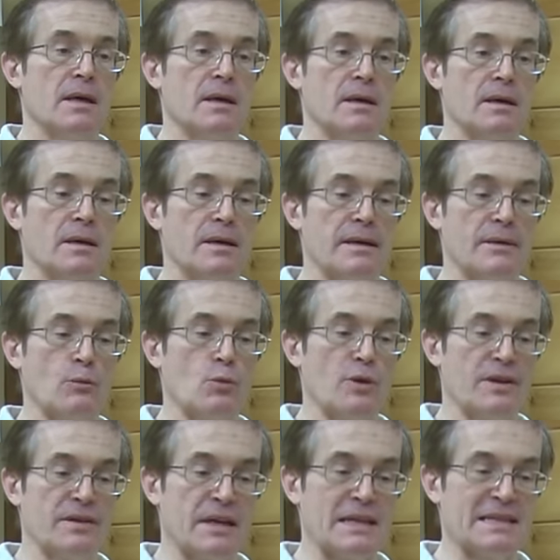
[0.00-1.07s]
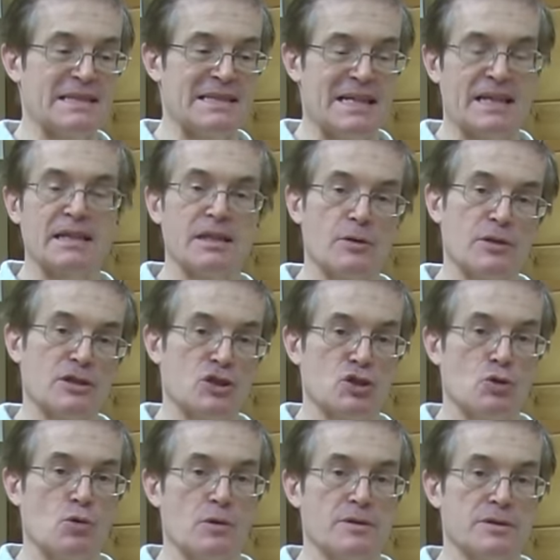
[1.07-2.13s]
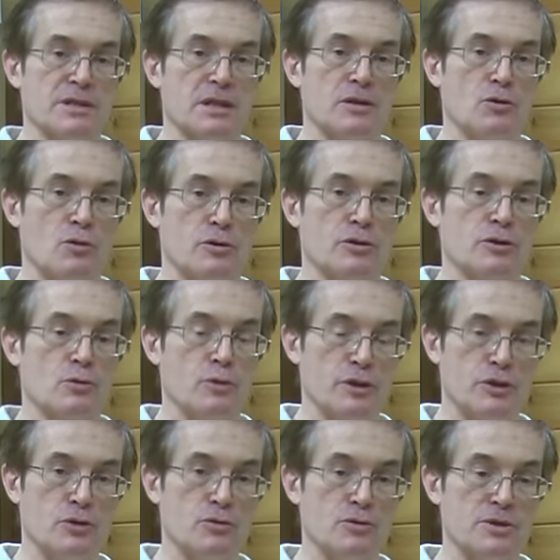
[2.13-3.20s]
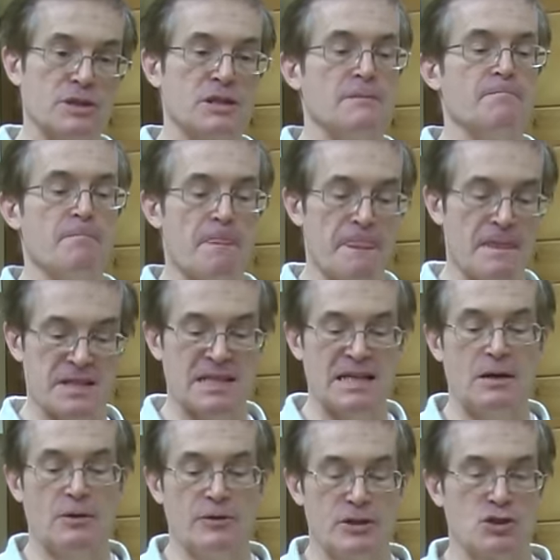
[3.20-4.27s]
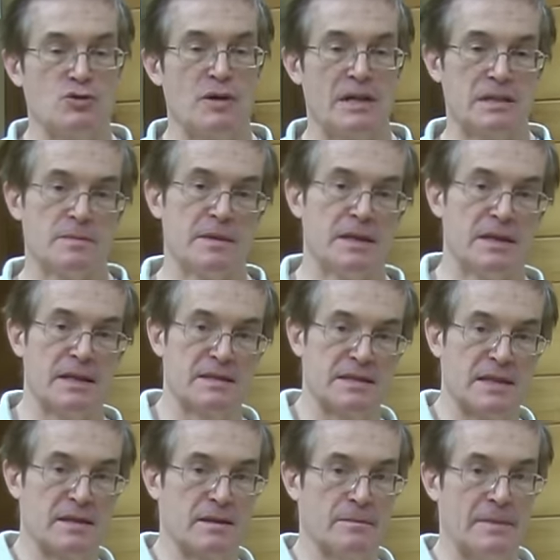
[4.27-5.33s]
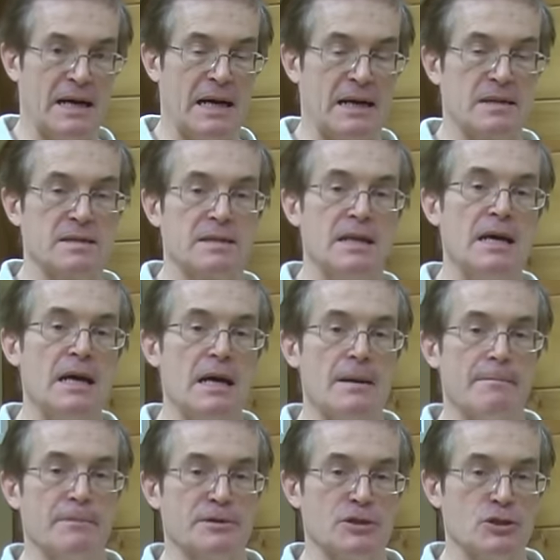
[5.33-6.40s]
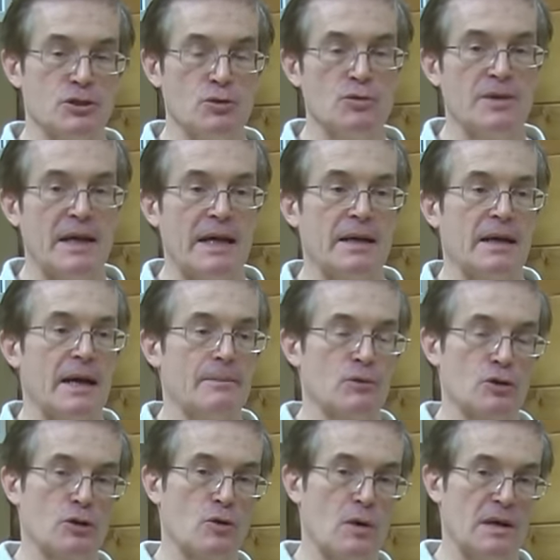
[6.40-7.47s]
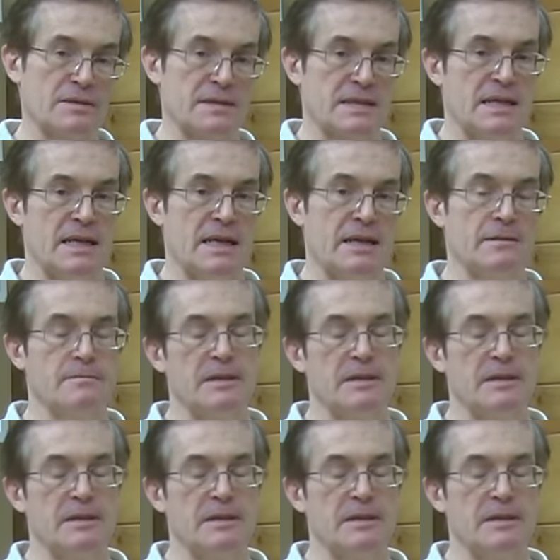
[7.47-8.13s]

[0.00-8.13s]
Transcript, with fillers: uh, with a secondary source in order to reduce the sound that's transmitted outside of the box. But to do that, I'm going to go outside